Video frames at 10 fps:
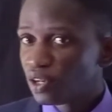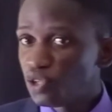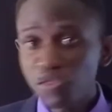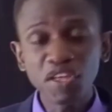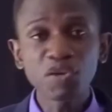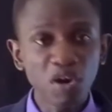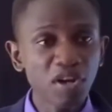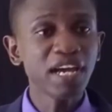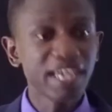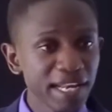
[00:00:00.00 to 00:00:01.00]
Do you think you're
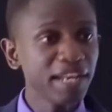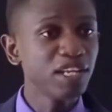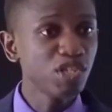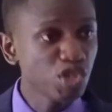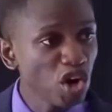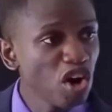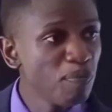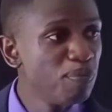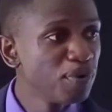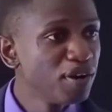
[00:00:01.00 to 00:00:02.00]
going to get any
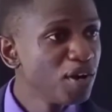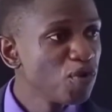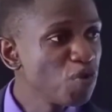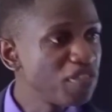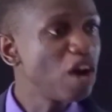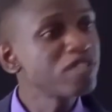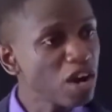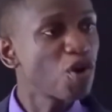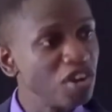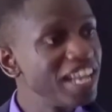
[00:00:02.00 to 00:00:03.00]
job without
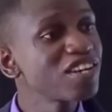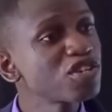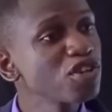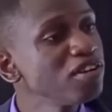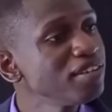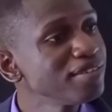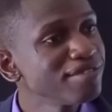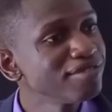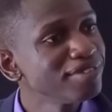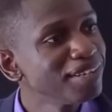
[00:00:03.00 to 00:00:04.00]
a connection?
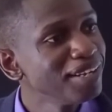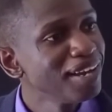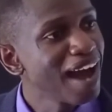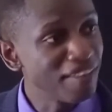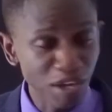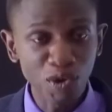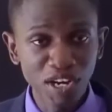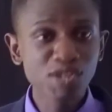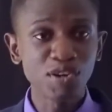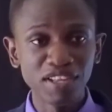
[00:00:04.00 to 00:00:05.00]
And the
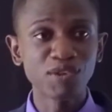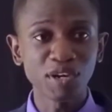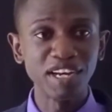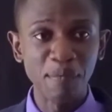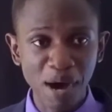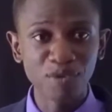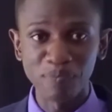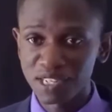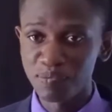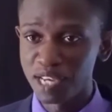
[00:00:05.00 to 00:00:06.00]
connection they are talking about
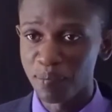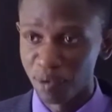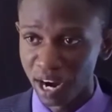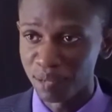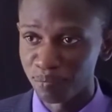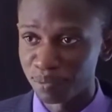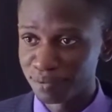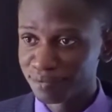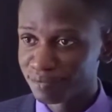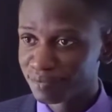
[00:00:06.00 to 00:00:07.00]
must be a bribe.
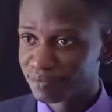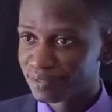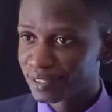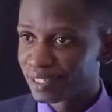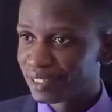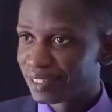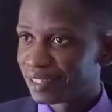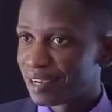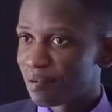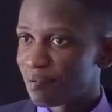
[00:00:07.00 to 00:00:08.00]

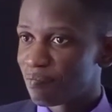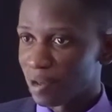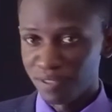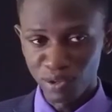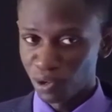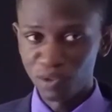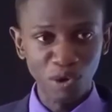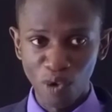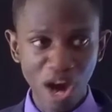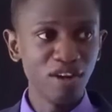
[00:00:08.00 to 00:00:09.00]
But, you know,
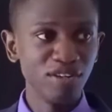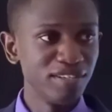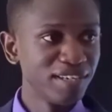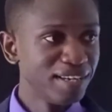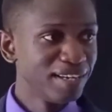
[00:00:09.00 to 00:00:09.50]
the world